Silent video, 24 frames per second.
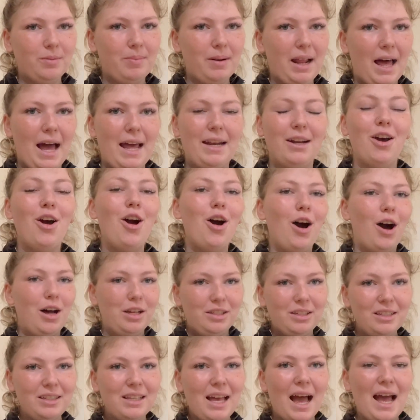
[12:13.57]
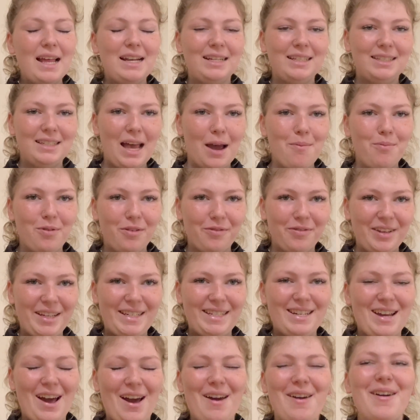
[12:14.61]
plan. I'll do that in a separate
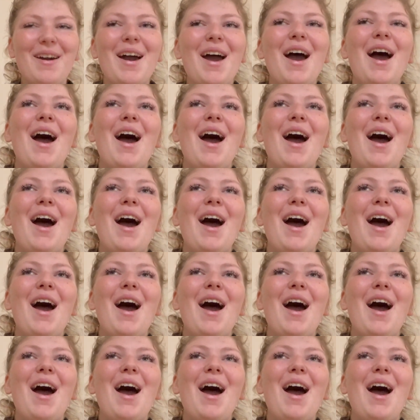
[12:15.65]
video.